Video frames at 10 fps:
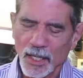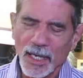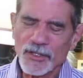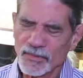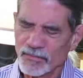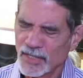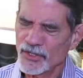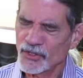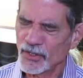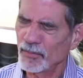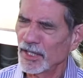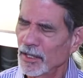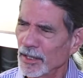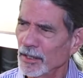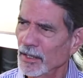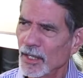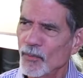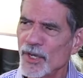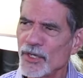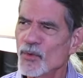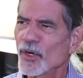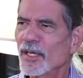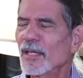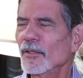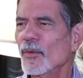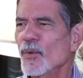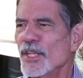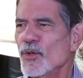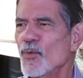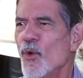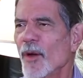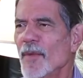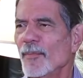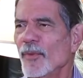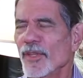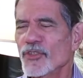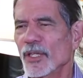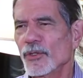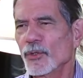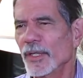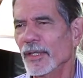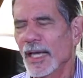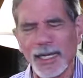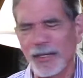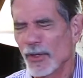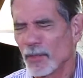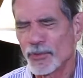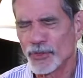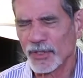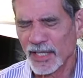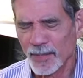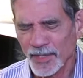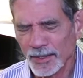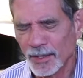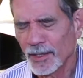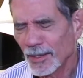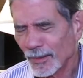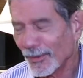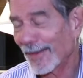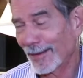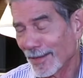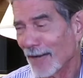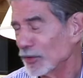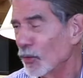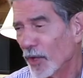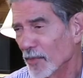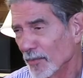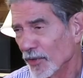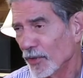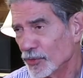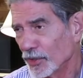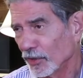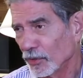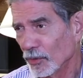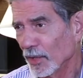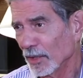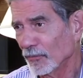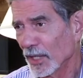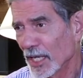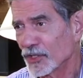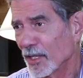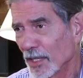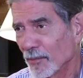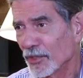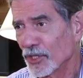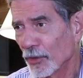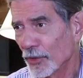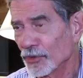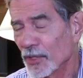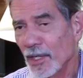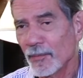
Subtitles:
It's considerably harder. When you warm up on the Santouri, on the bouzouki, I mean, I have to warm up on the bouzouki too. When I start, I'm xeros.